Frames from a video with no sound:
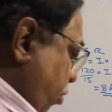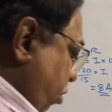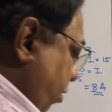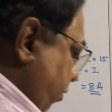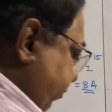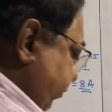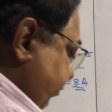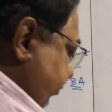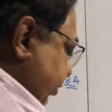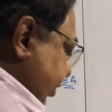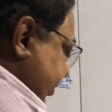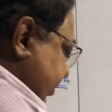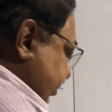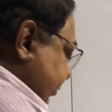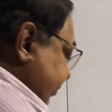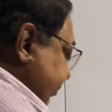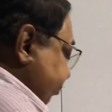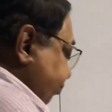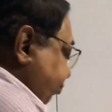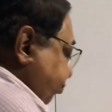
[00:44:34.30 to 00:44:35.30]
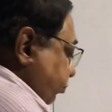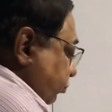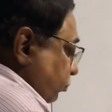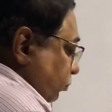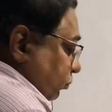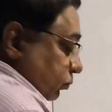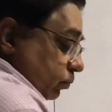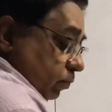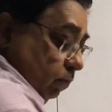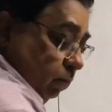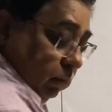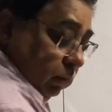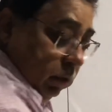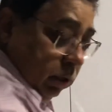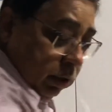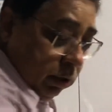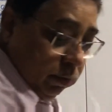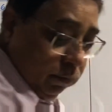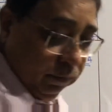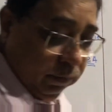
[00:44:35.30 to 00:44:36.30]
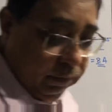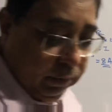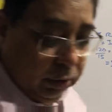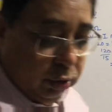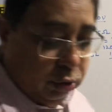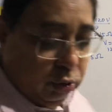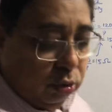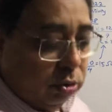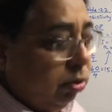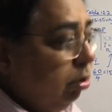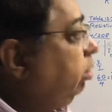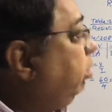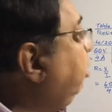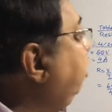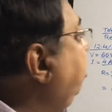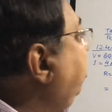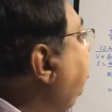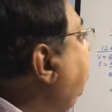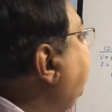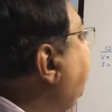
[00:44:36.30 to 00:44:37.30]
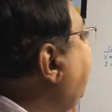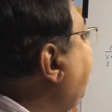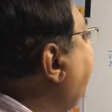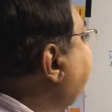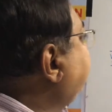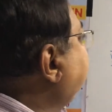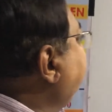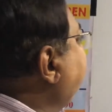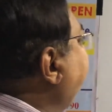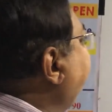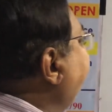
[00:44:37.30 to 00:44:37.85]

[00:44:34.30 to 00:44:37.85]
of this. We will look at the